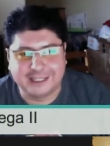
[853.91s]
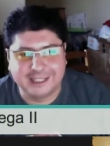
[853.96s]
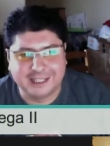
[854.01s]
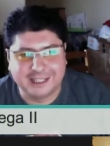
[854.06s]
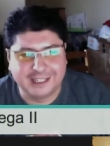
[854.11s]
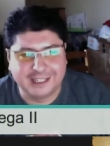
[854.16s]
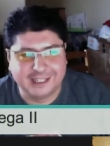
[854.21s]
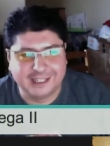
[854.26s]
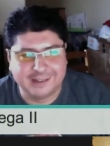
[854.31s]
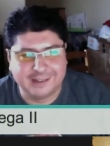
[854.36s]

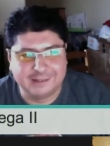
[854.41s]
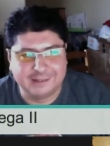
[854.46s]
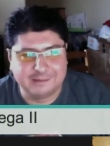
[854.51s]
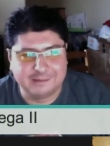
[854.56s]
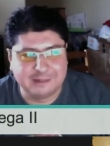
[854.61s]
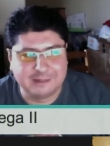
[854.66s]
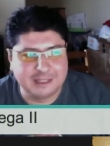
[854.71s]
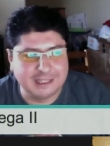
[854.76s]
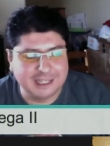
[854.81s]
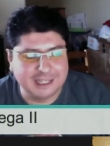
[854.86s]

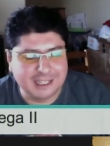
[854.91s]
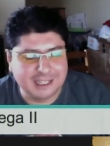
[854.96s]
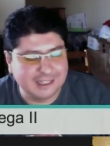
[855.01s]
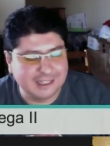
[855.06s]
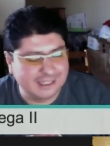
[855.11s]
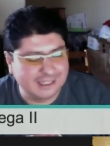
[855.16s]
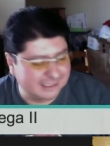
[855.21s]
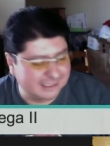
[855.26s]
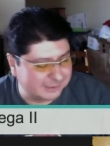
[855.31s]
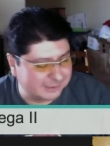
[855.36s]

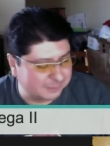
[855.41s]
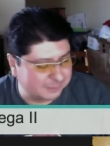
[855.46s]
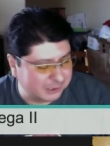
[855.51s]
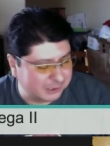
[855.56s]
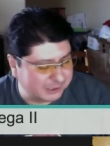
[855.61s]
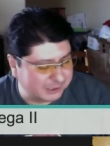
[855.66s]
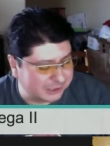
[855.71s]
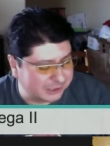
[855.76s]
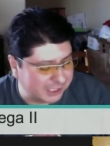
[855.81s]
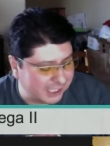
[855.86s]
at this
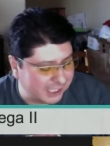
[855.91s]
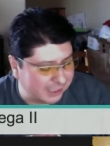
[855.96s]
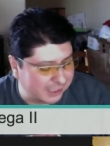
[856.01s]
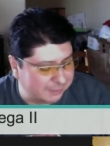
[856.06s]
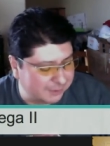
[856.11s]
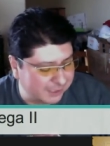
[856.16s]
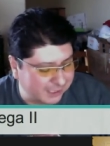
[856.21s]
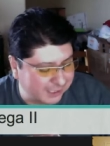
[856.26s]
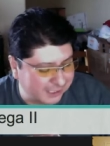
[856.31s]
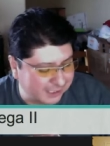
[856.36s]
one
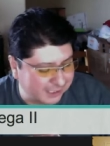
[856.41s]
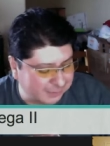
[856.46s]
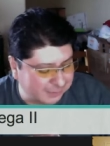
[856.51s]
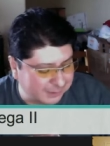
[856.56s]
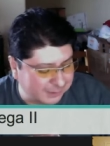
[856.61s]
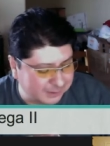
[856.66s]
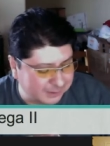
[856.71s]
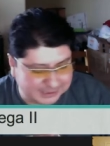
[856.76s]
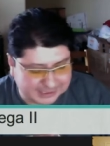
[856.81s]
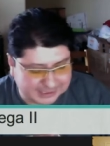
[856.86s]
job, we
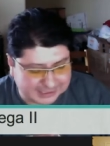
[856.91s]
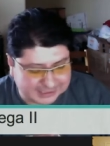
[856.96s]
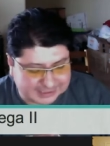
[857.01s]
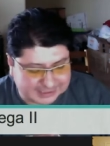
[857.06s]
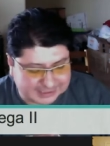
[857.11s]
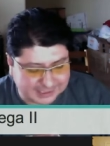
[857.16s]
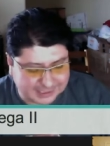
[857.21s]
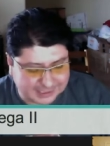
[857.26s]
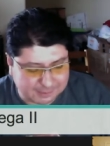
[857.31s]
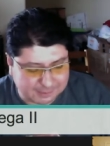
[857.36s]
used to get
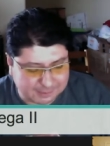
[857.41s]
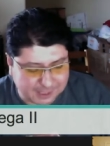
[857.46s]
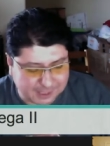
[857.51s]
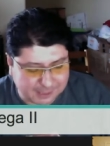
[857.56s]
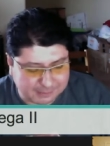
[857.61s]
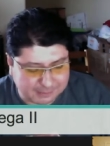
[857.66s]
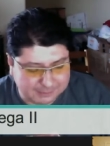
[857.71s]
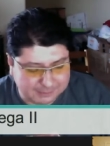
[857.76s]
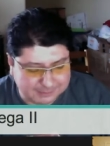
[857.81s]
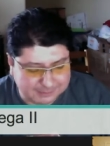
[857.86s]
stuck on
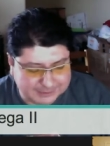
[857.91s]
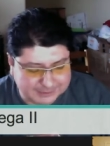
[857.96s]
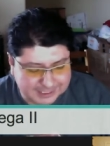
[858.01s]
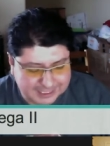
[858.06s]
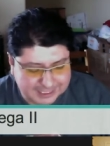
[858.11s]
problems,